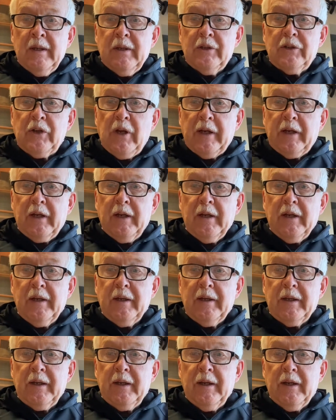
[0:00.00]
checking
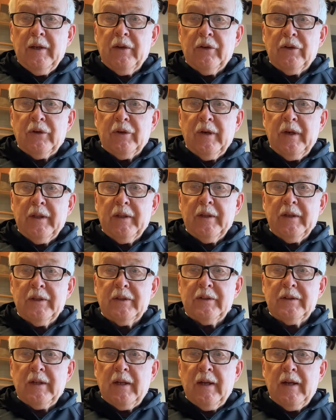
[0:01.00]
in again during
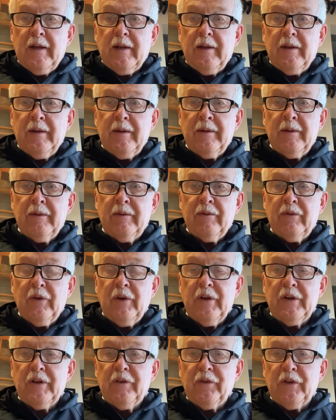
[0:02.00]
this uh,
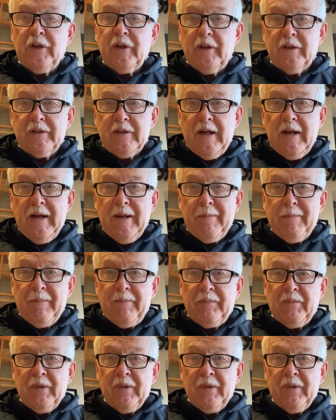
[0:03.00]
very difficult time.